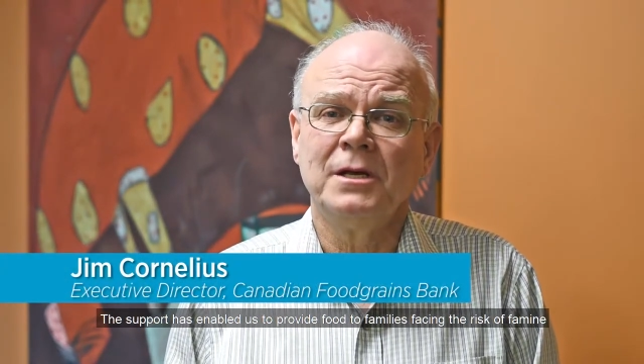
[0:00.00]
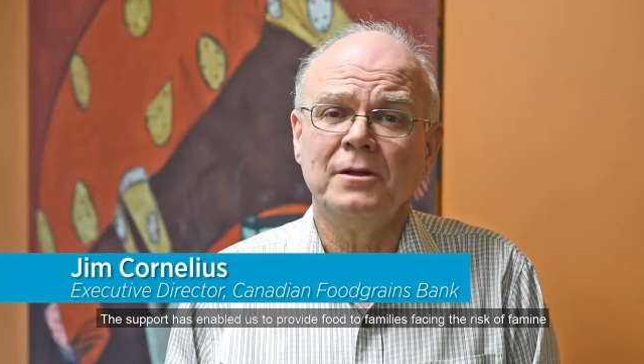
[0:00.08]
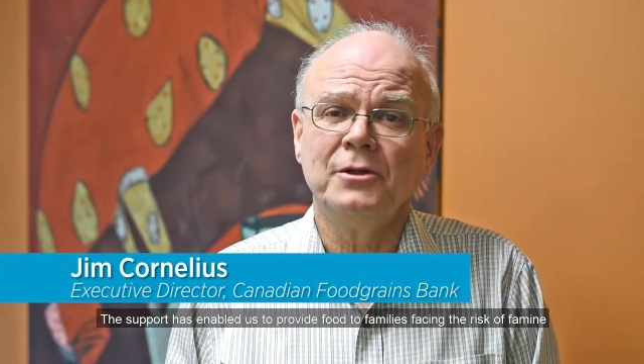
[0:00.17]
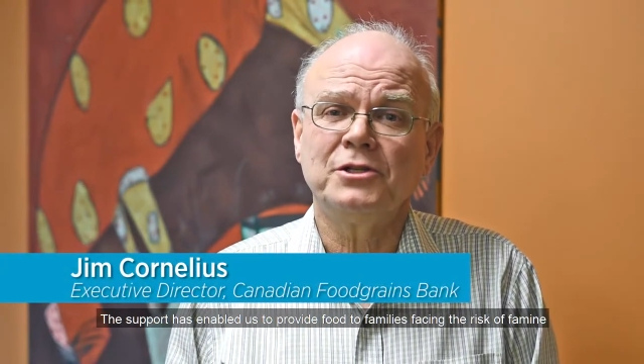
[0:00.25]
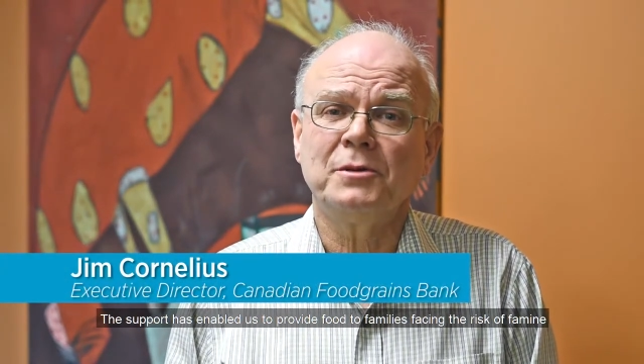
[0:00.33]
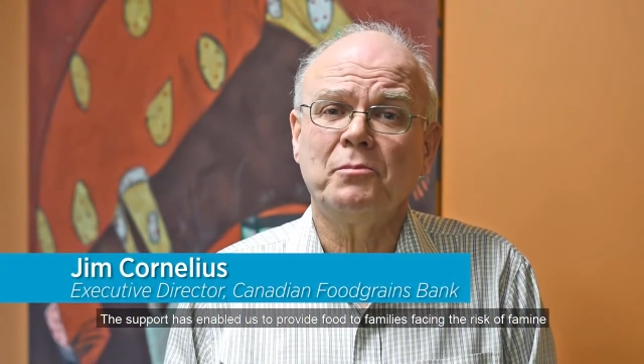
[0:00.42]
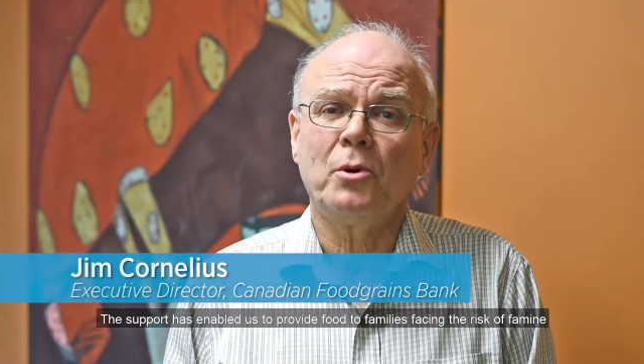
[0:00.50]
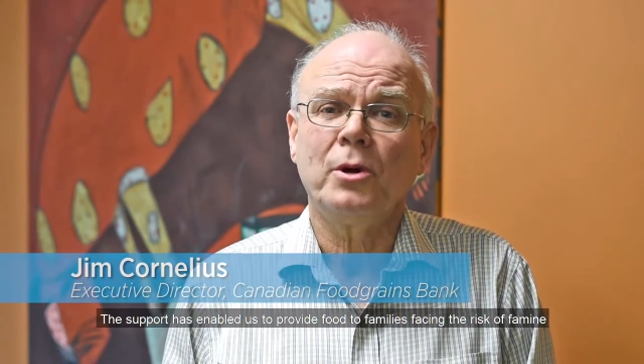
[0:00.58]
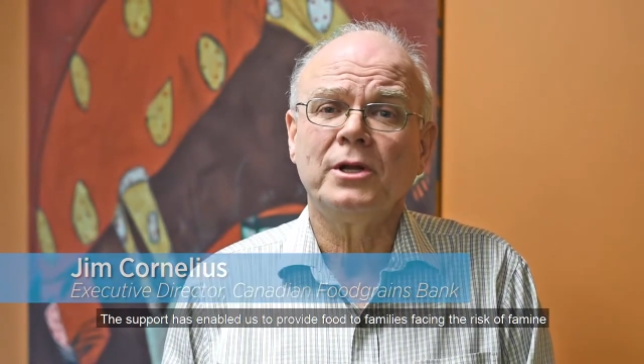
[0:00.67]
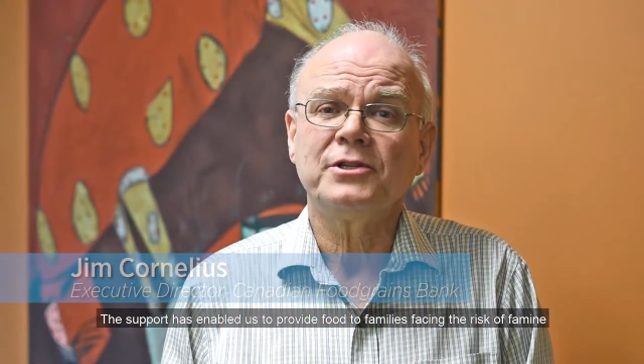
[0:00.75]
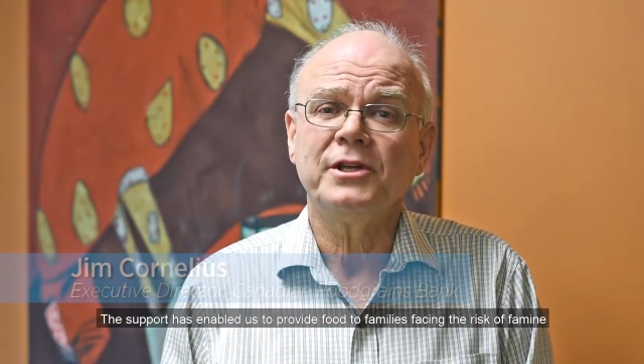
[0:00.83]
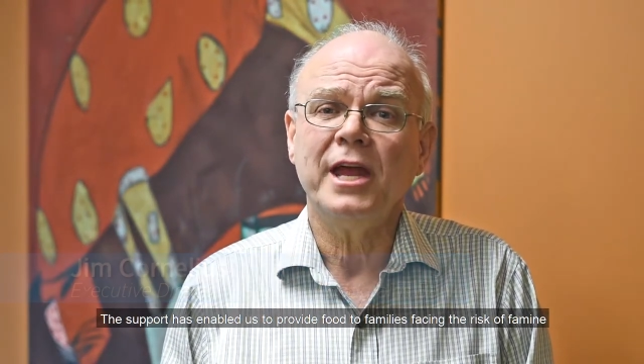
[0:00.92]
The
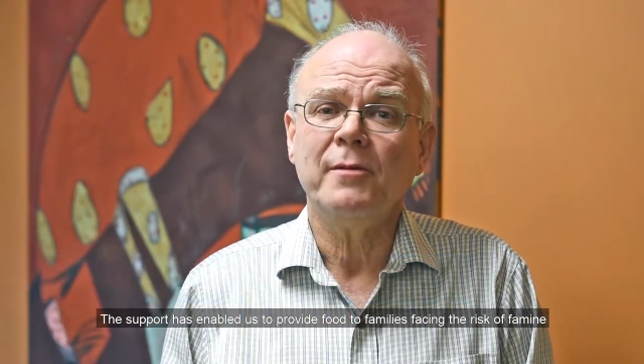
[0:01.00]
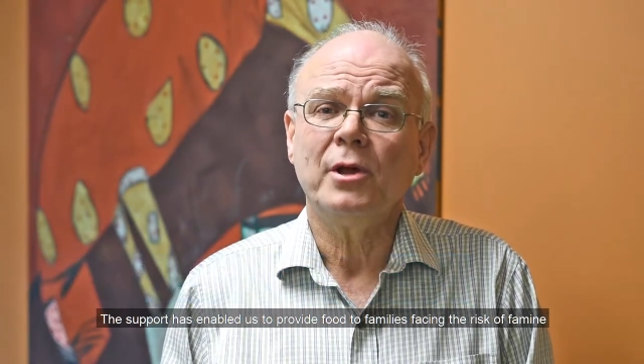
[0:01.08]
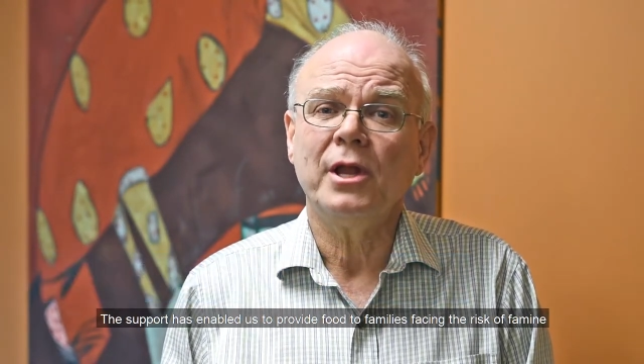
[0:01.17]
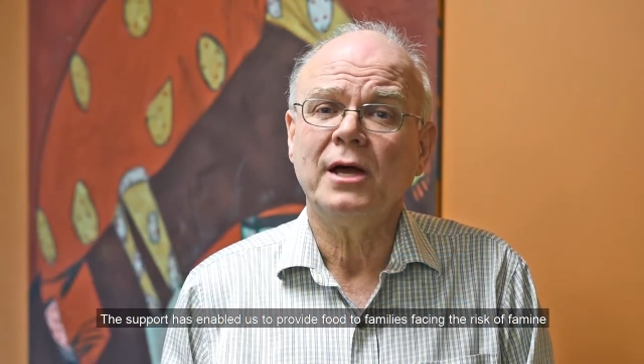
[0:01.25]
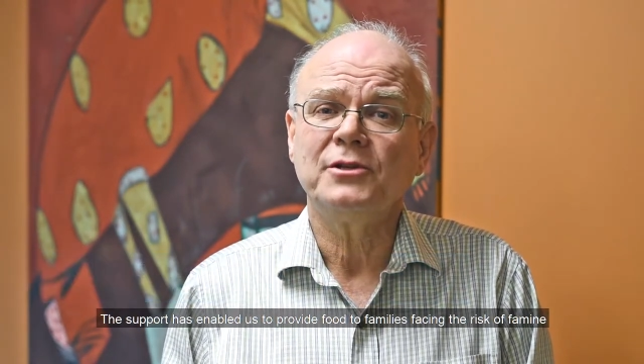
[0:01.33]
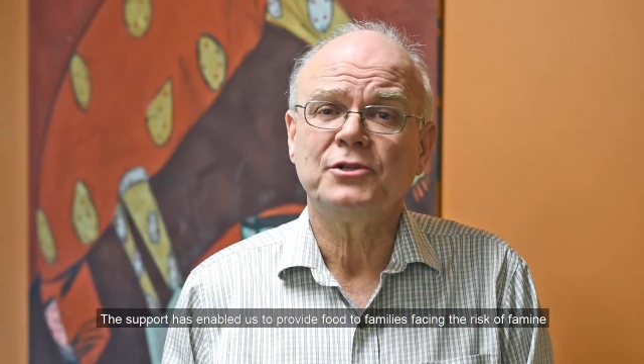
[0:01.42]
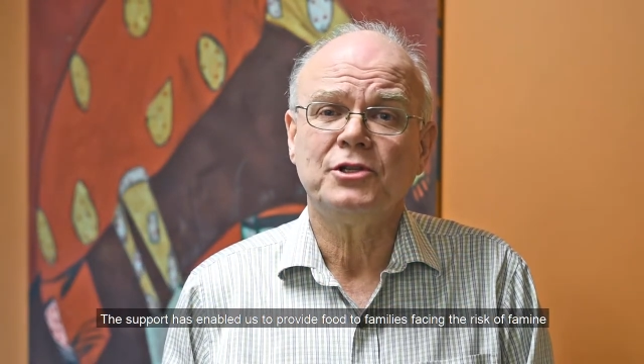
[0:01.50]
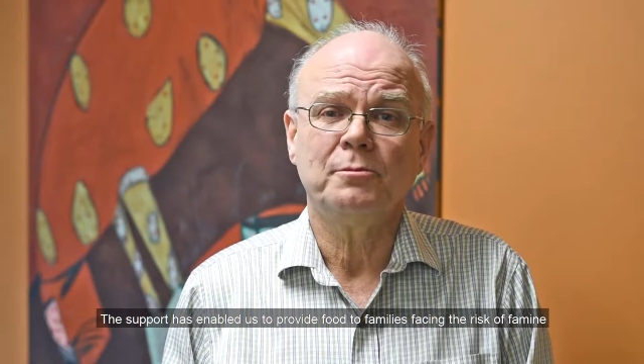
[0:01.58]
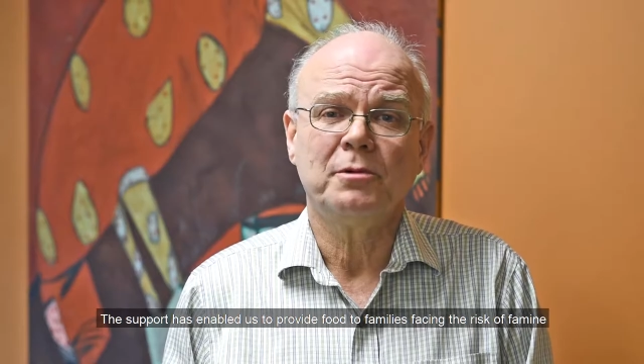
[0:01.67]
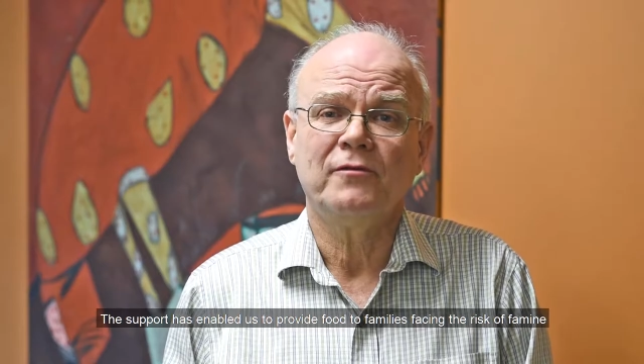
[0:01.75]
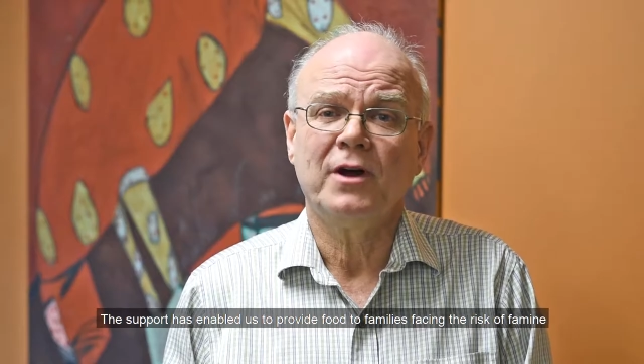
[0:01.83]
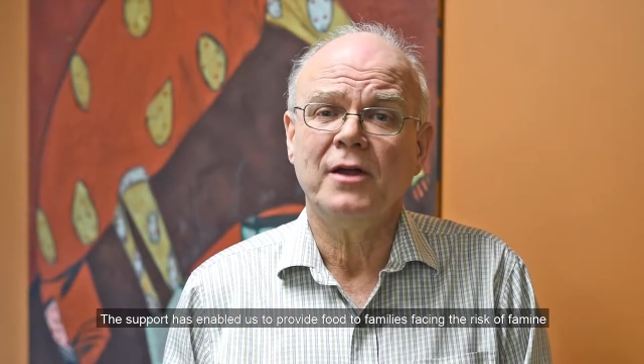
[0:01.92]
support has enabled us to
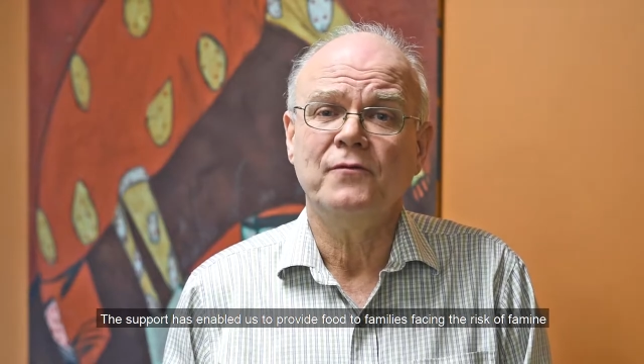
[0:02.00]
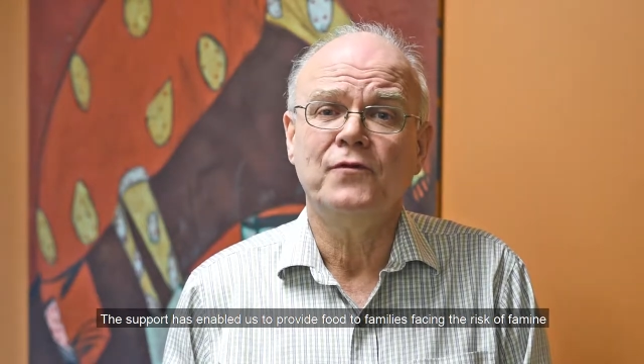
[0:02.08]
provide